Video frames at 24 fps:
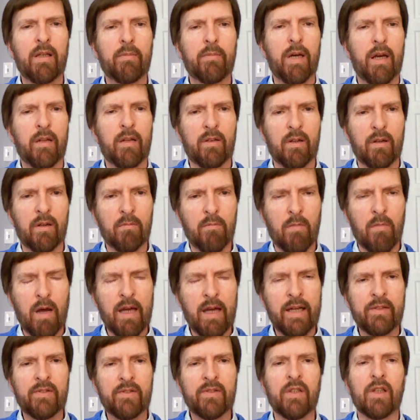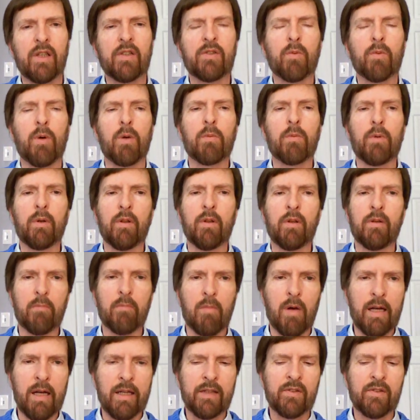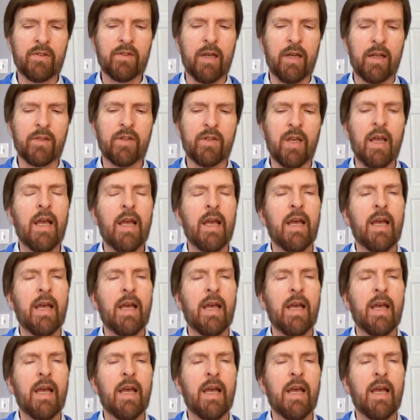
about their mindsets? What were their mindsets?